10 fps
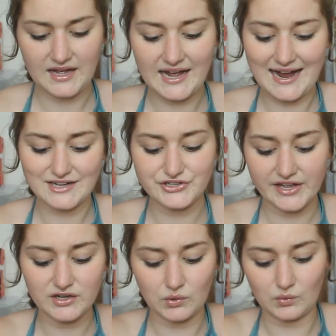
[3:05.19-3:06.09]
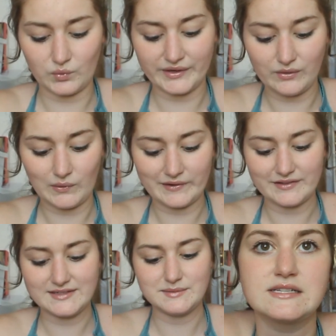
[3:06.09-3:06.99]
I actually had to reorder
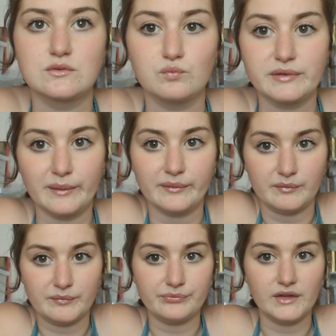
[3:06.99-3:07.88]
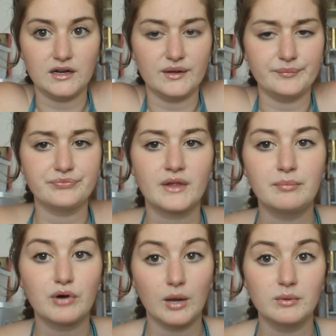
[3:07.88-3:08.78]
this. The big
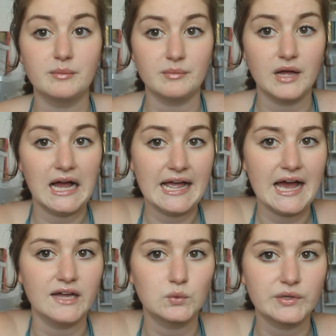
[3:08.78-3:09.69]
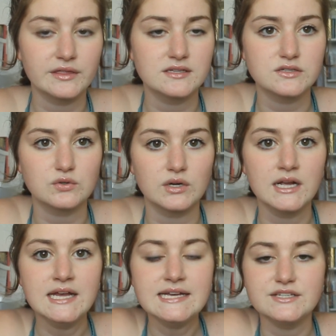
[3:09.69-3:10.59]
problem I had with this store
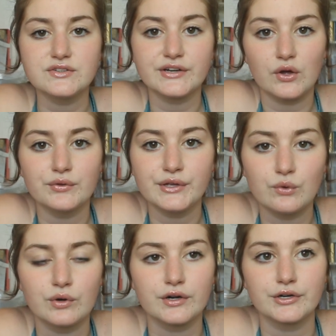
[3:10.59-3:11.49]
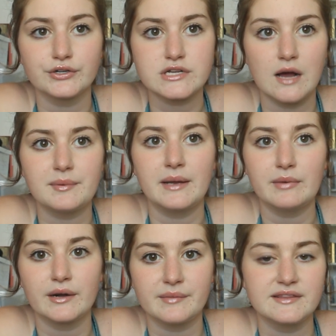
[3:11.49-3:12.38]
is you can only order your top and
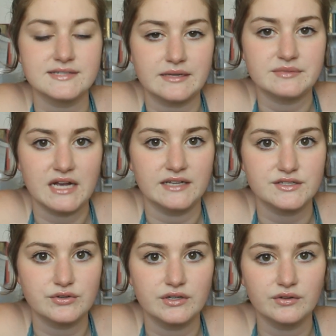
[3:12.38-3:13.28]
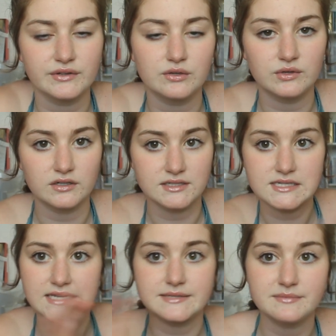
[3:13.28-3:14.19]
bottom in the same size. So you can only order a
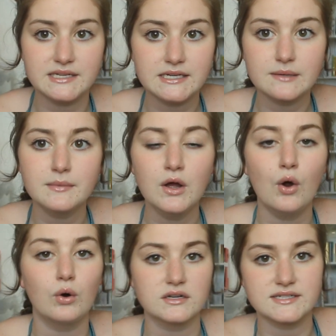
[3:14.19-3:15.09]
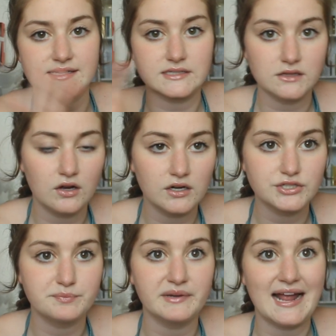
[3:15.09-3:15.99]
size medium or a size
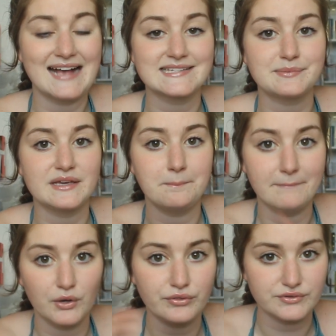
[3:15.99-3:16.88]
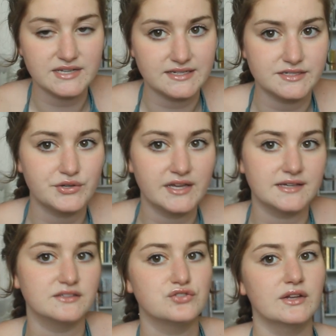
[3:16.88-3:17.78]
large, but it has to be in both those sizes. You
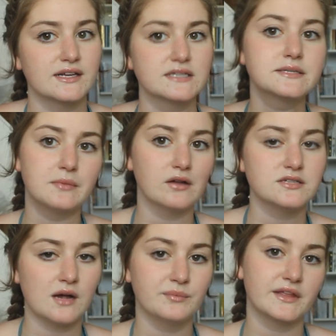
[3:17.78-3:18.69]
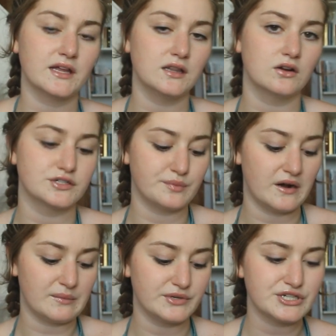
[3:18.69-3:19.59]
can't do like a small top with like a large
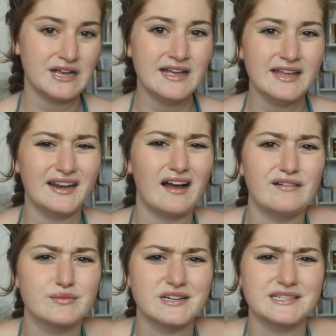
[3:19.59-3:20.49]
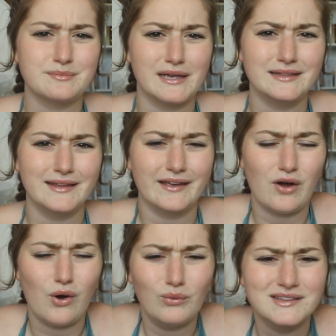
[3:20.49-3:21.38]
bottom, which not everybody's made like
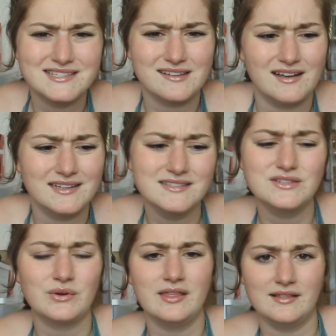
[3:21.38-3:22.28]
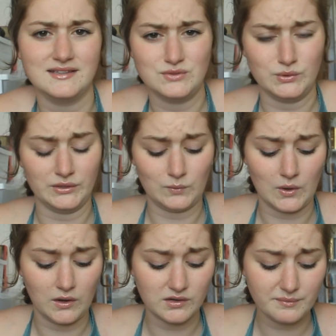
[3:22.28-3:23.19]
all one size, so I think that's really
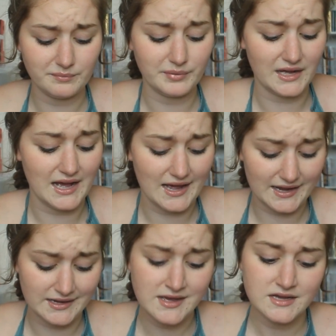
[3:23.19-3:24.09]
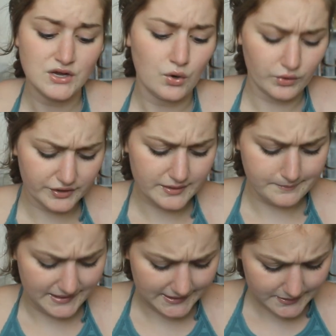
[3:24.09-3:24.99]
wrong. But I ordered a
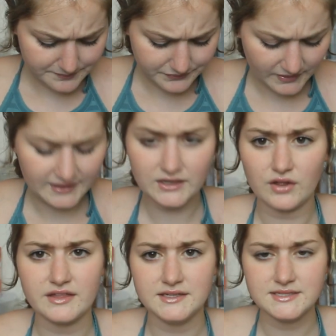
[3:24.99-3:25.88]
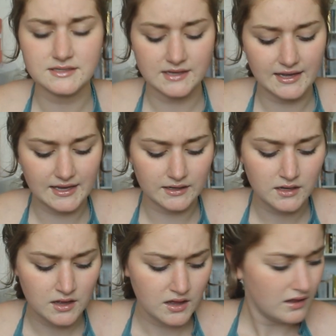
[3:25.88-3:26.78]
medium in all these, and
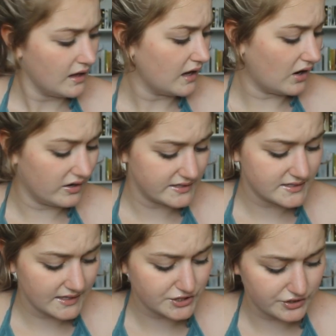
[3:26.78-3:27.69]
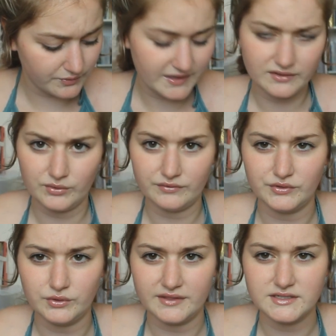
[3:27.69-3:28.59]
honestly, I should have read the
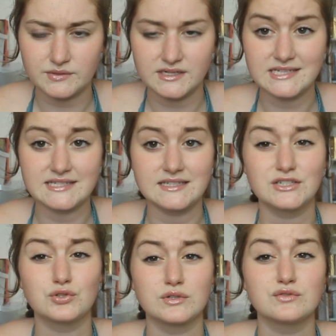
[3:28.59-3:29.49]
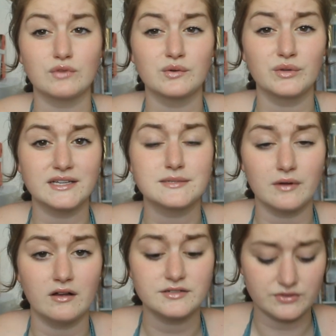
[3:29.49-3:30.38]
review on this one because the shorts run really
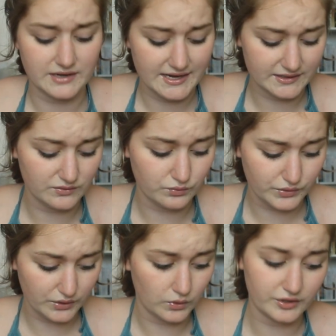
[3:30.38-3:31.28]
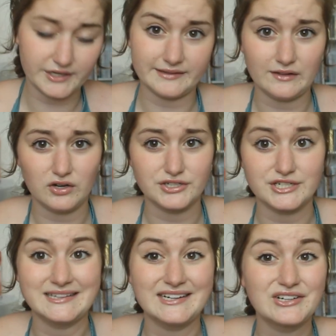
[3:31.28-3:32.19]
small, so I had to reorder in large,
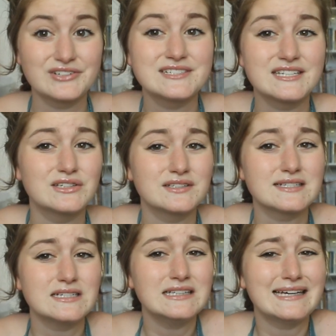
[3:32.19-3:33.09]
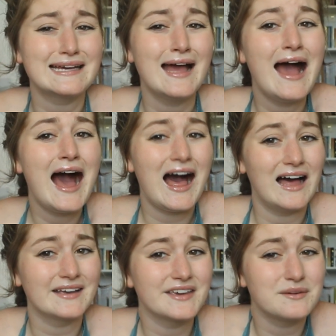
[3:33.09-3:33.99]
and they are still like
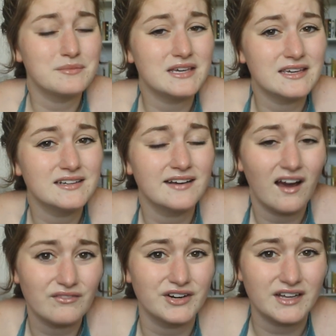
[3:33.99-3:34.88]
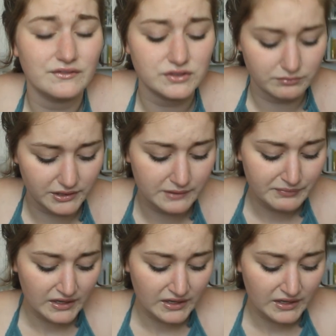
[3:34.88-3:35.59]
hugging me, not very comfortably.